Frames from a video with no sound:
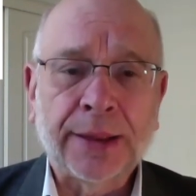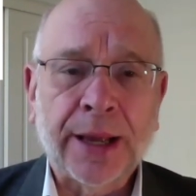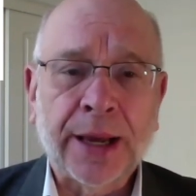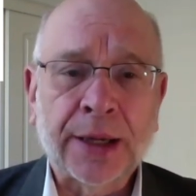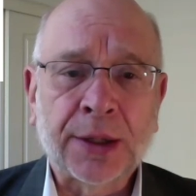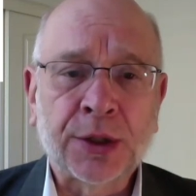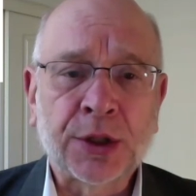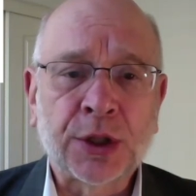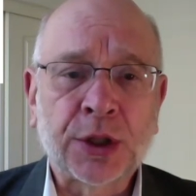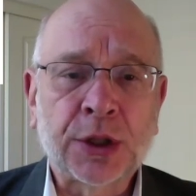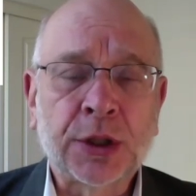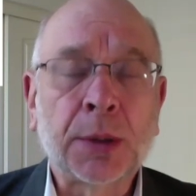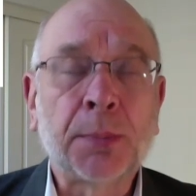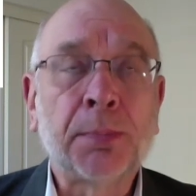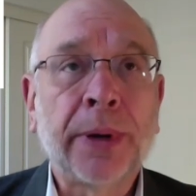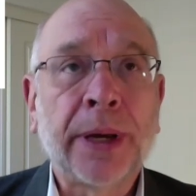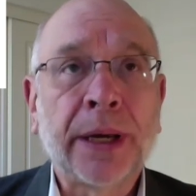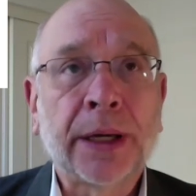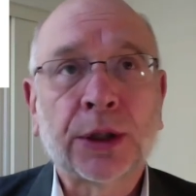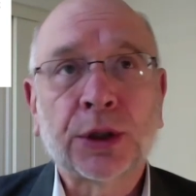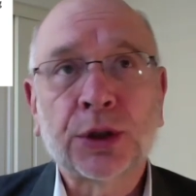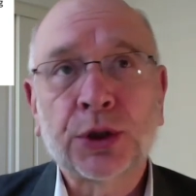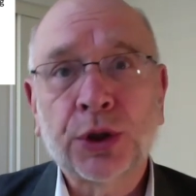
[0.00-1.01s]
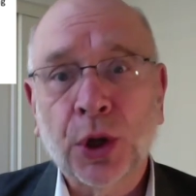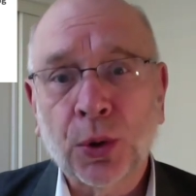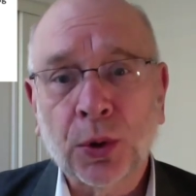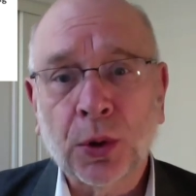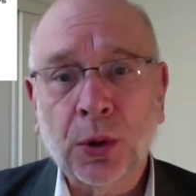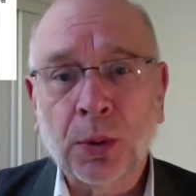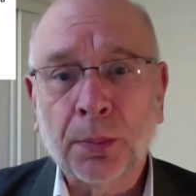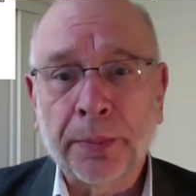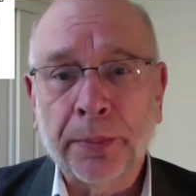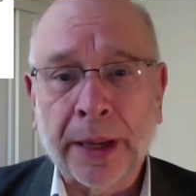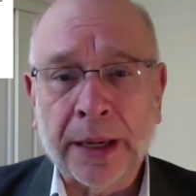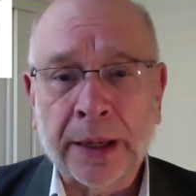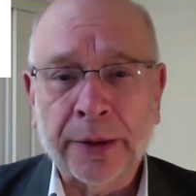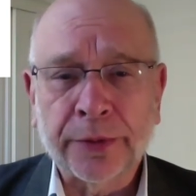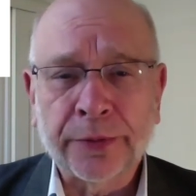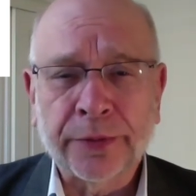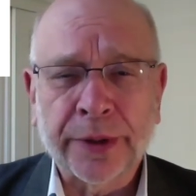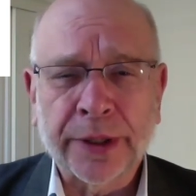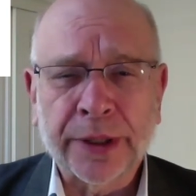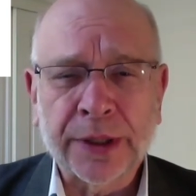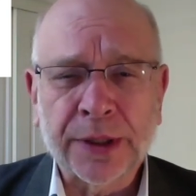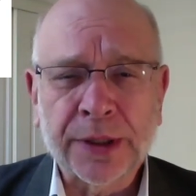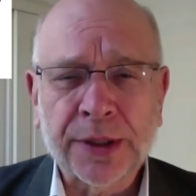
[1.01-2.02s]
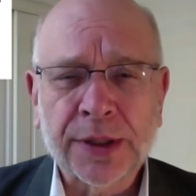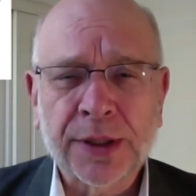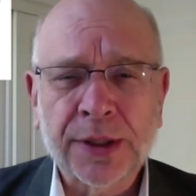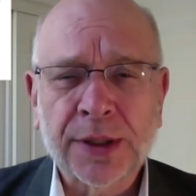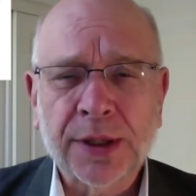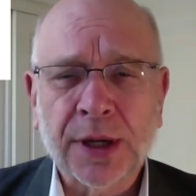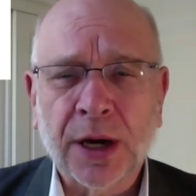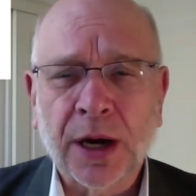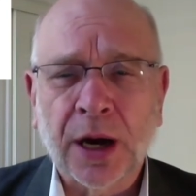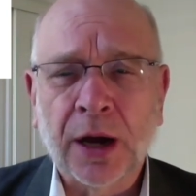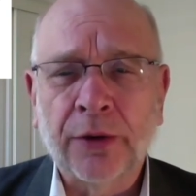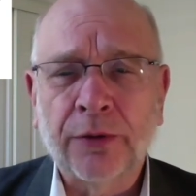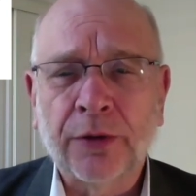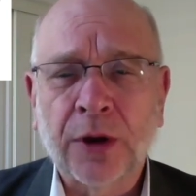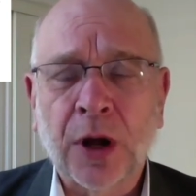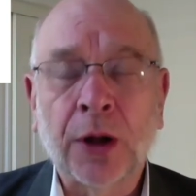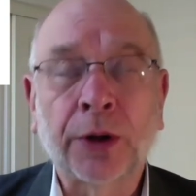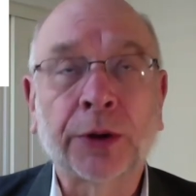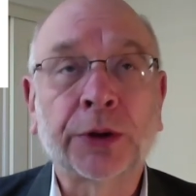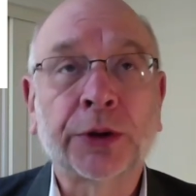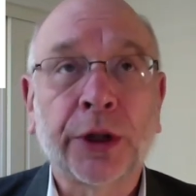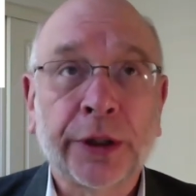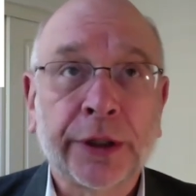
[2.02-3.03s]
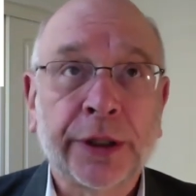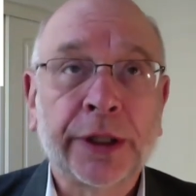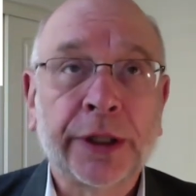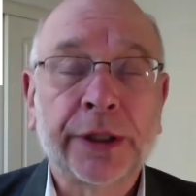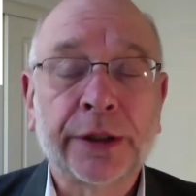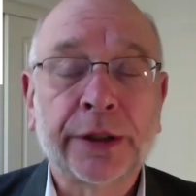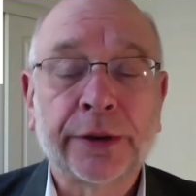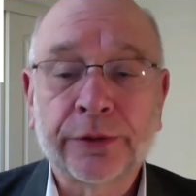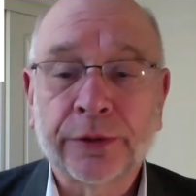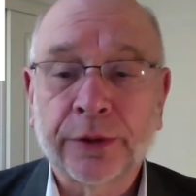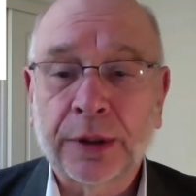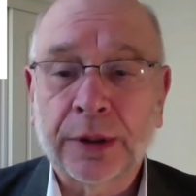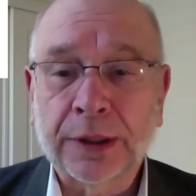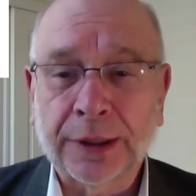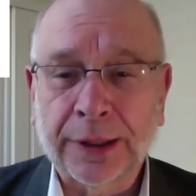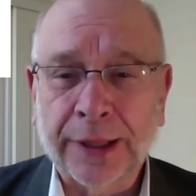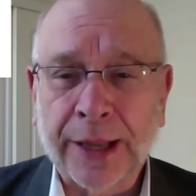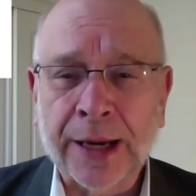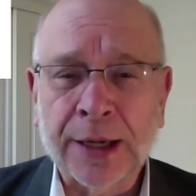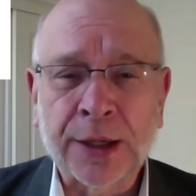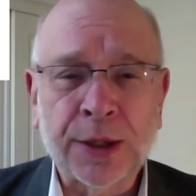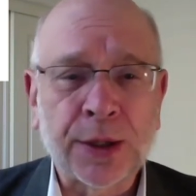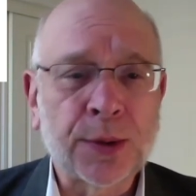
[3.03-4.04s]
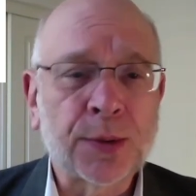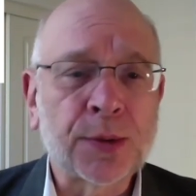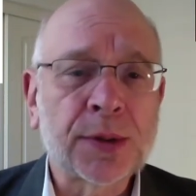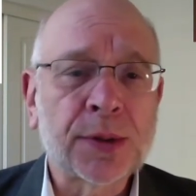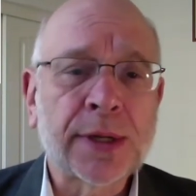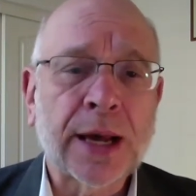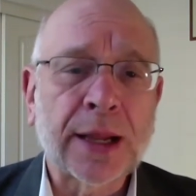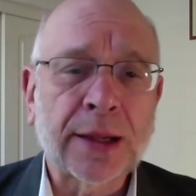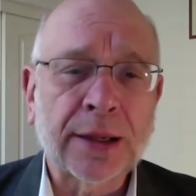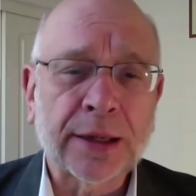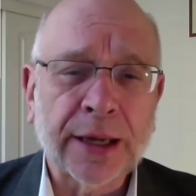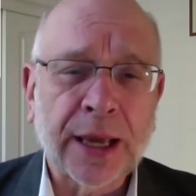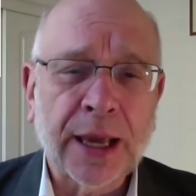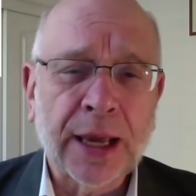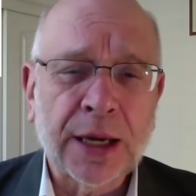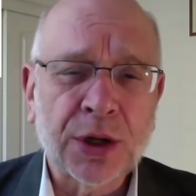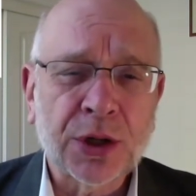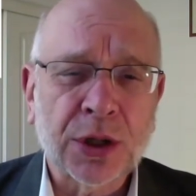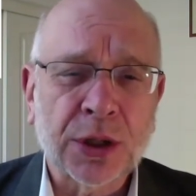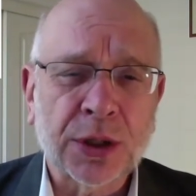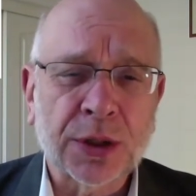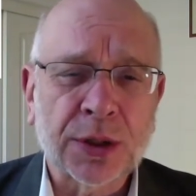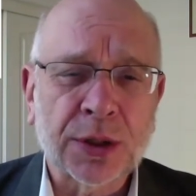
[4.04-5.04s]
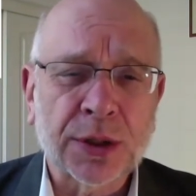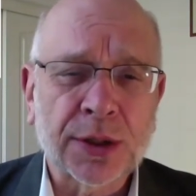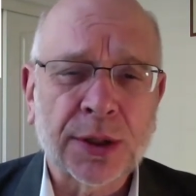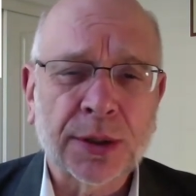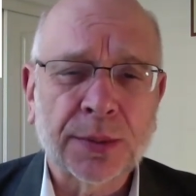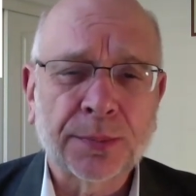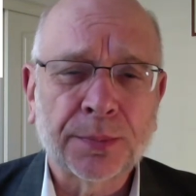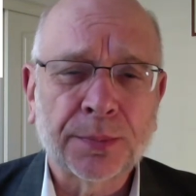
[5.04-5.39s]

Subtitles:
then to depict total benefits of alternative land use allocations.